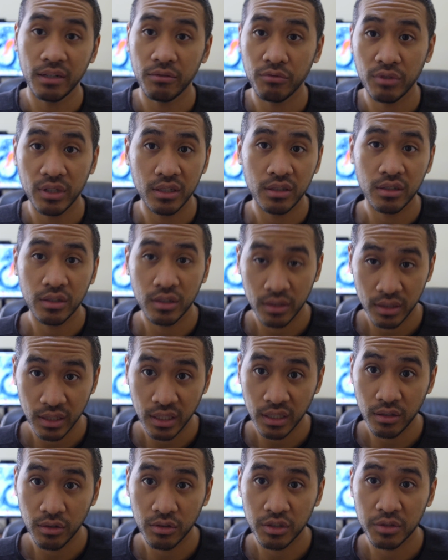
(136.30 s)
didn't really need
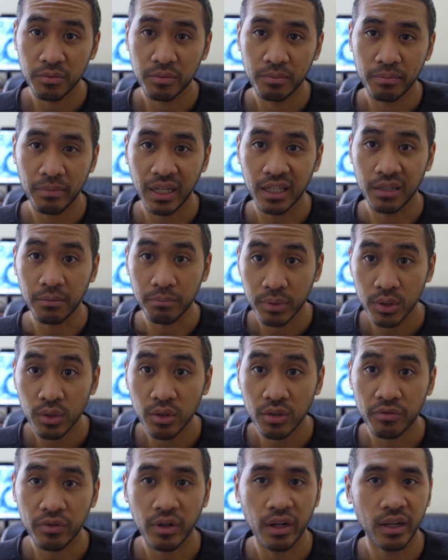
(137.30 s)
to use my
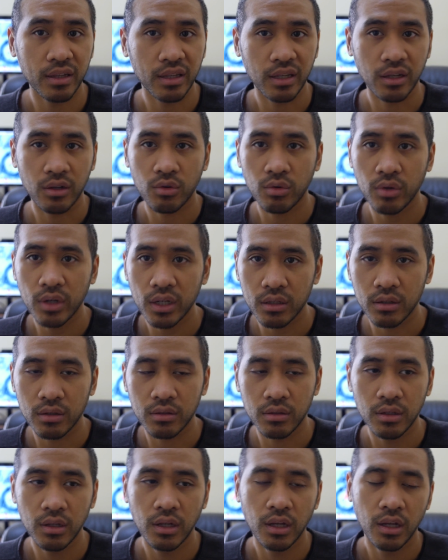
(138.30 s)
computer for anything
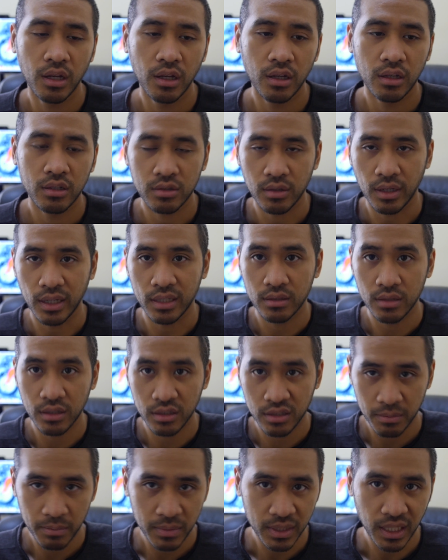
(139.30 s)
critical. So I
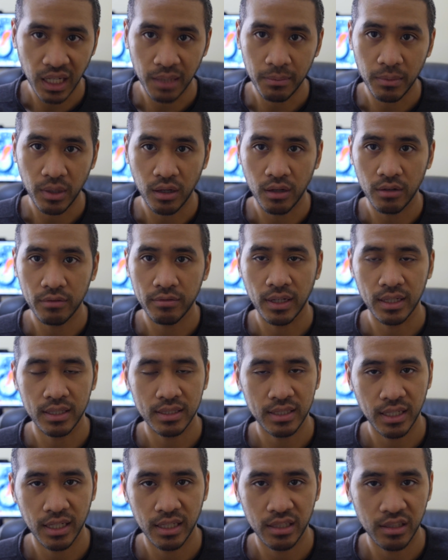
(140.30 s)
took some time off.
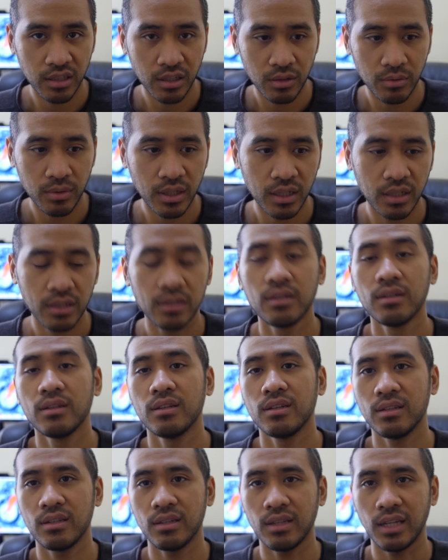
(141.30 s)
I said, you know what?
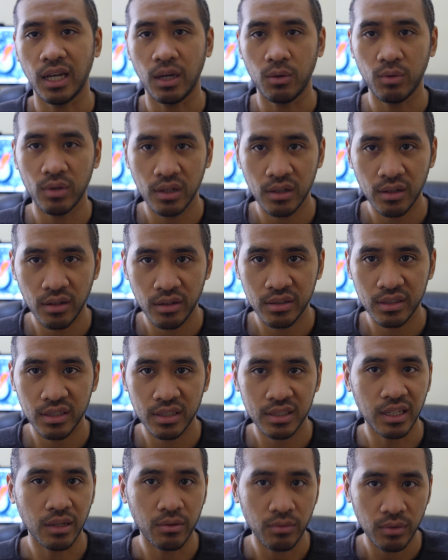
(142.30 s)
I want to learn
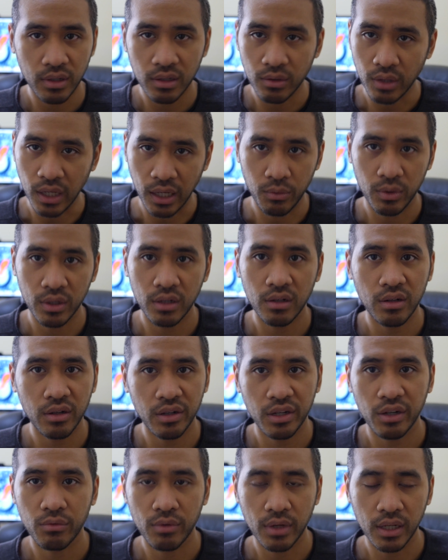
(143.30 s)
this. I want to
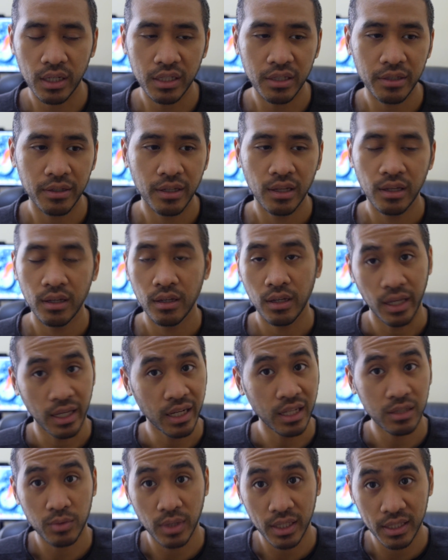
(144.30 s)
learn it right.
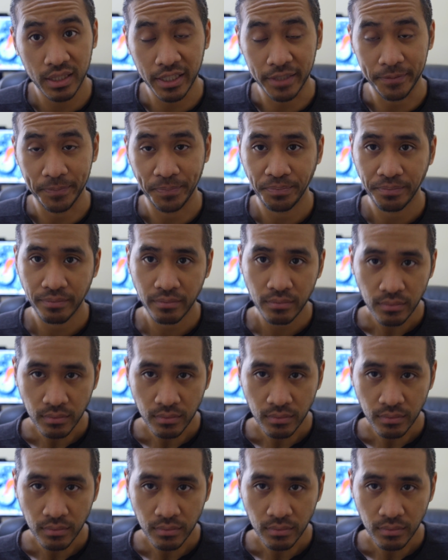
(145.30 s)
And that's what I did.